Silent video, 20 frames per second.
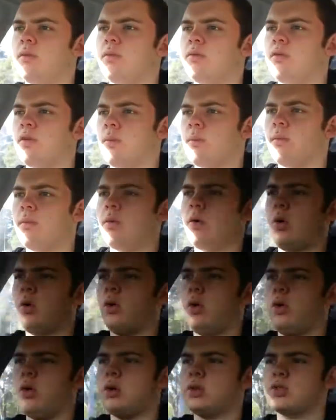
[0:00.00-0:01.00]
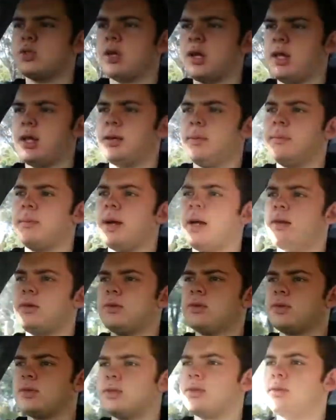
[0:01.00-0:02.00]
from all Australian
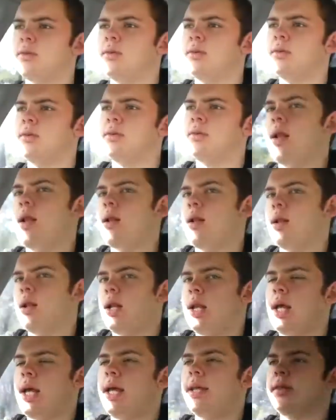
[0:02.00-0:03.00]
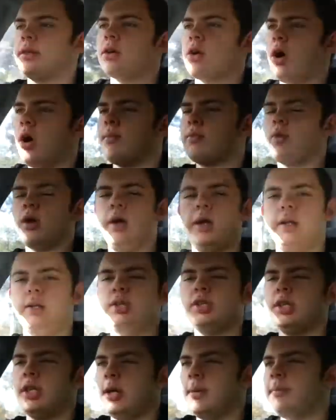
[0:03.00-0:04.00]
battles, and the
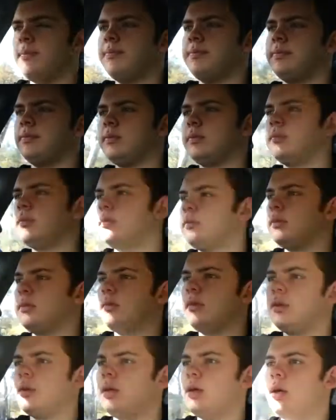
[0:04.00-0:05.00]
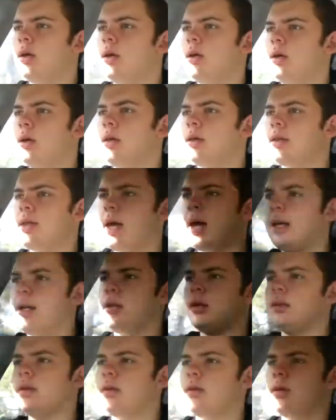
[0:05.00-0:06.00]
comradeship that
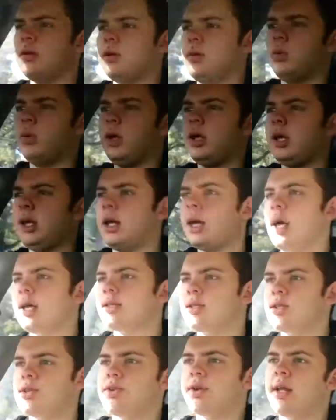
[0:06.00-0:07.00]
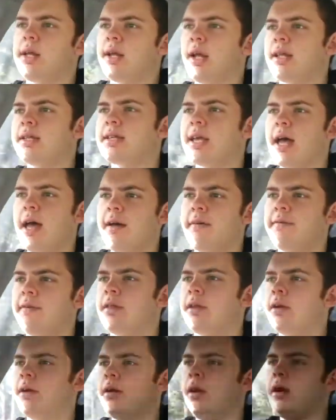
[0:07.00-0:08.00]
we as Australians have,
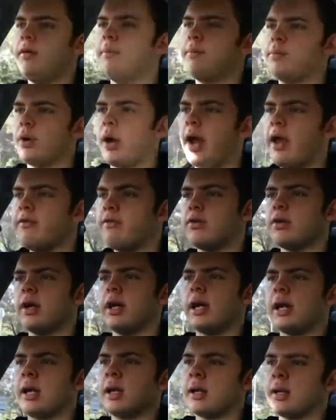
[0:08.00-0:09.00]
and the bravery,